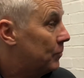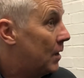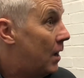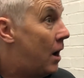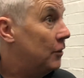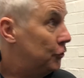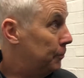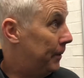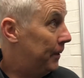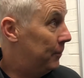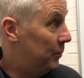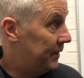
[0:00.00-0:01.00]
Oh,
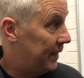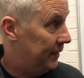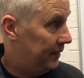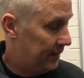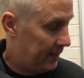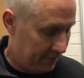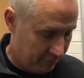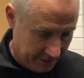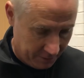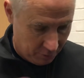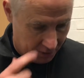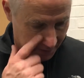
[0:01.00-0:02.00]
superb, weren't they? They
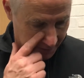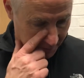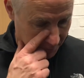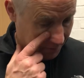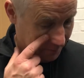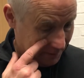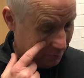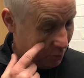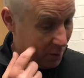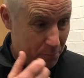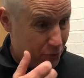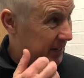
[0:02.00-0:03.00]
really were. I mean, it
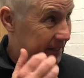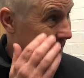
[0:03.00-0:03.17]
weren't pretty.